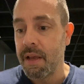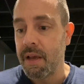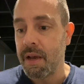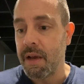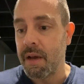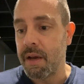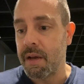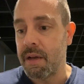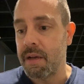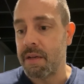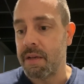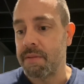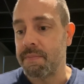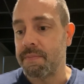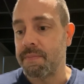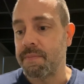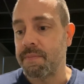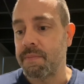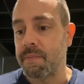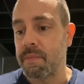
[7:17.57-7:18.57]

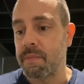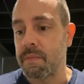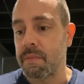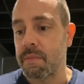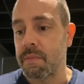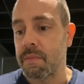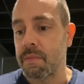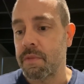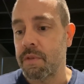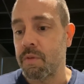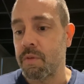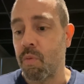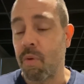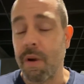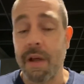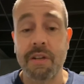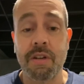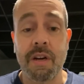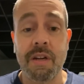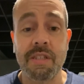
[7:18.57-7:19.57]
We're
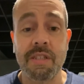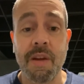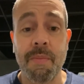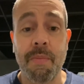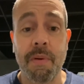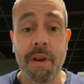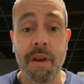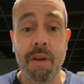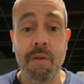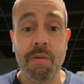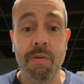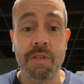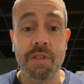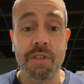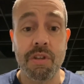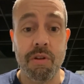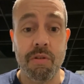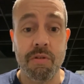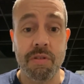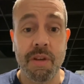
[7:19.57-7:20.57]
not trying to step on anyone's
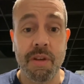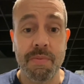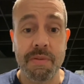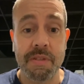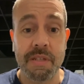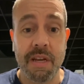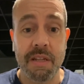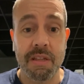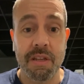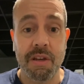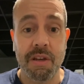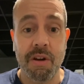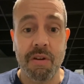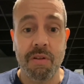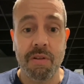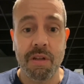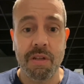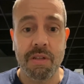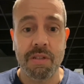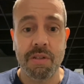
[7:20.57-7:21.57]
toes up in South
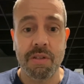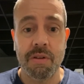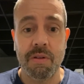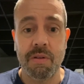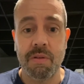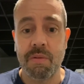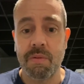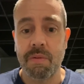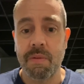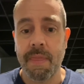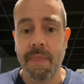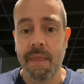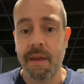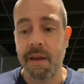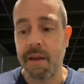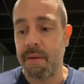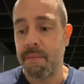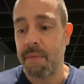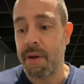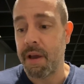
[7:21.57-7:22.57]
Dakota. So
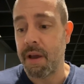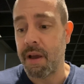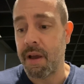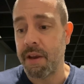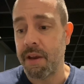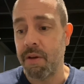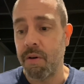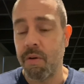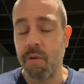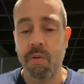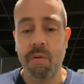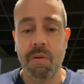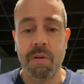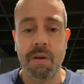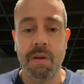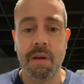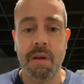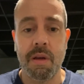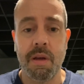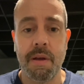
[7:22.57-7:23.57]
I know
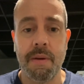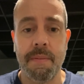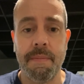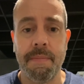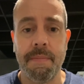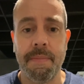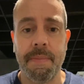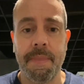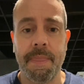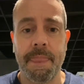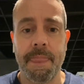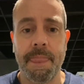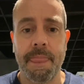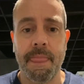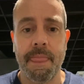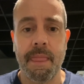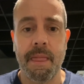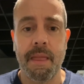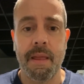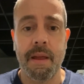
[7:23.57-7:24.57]

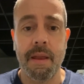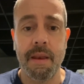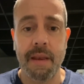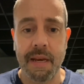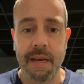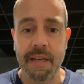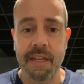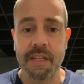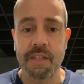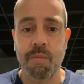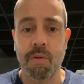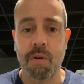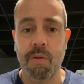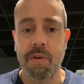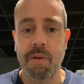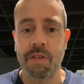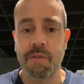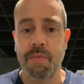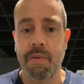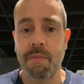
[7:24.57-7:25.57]
Nick Dinsmore
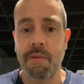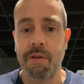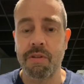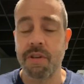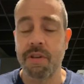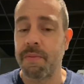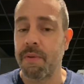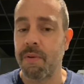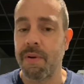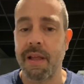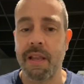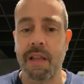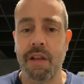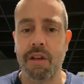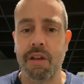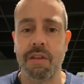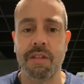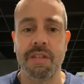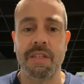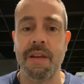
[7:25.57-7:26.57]
runs a promotion up there. We're not
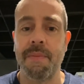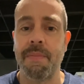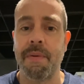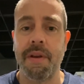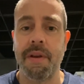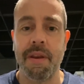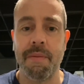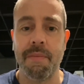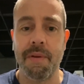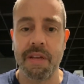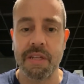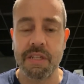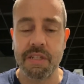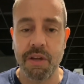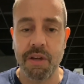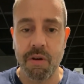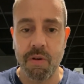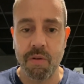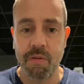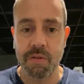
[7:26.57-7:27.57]
looking to step on anybody's
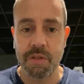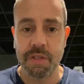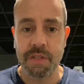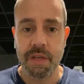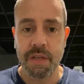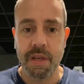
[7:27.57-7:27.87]
toes.